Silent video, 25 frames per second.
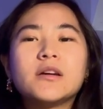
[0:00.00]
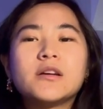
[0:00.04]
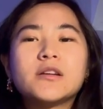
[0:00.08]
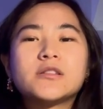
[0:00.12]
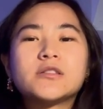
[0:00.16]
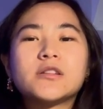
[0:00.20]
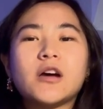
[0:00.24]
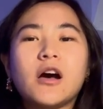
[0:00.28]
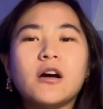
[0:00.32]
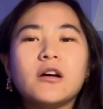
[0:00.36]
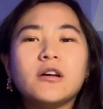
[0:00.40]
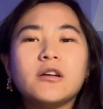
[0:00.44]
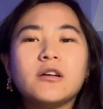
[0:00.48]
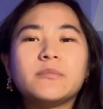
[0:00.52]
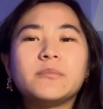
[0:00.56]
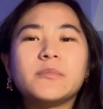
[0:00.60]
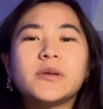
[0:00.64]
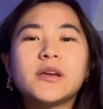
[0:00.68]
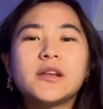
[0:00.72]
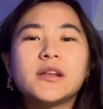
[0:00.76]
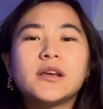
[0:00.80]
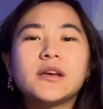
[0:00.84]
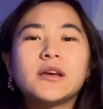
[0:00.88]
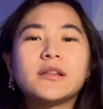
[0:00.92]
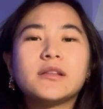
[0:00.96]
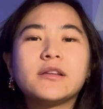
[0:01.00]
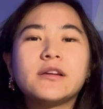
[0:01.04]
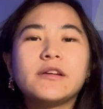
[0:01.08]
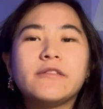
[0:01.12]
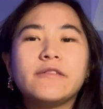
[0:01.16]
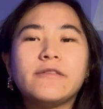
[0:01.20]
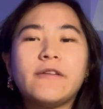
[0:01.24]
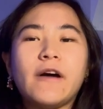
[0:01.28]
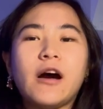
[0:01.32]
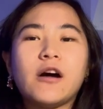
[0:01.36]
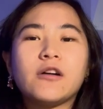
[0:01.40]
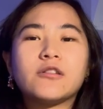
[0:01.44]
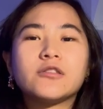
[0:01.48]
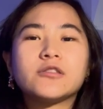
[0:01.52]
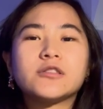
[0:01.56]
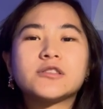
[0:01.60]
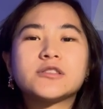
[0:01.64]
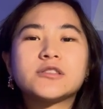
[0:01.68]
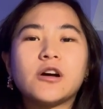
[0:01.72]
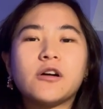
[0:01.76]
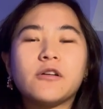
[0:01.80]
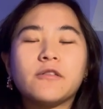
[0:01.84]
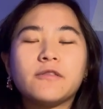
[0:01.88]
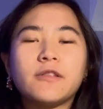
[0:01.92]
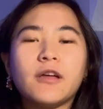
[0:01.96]
Xia immediately found
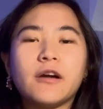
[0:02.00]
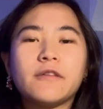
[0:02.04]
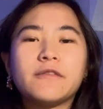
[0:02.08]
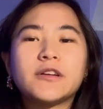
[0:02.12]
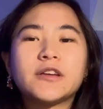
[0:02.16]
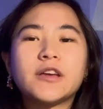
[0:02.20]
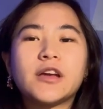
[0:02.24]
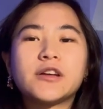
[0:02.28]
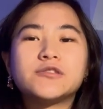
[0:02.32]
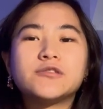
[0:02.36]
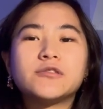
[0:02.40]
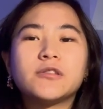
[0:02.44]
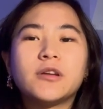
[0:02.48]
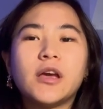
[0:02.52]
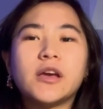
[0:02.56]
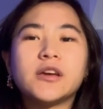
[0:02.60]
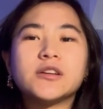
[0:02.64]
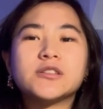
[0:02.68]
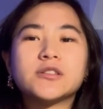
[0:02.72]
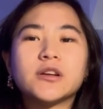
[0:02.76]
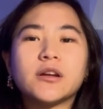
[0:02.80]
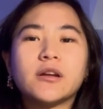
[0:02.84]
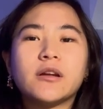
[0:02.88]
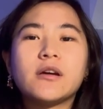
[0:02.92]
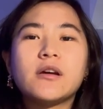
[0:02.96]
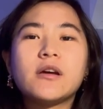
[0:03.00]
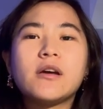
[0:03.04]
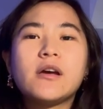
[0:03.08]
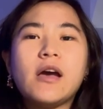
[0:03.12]
herself loving education,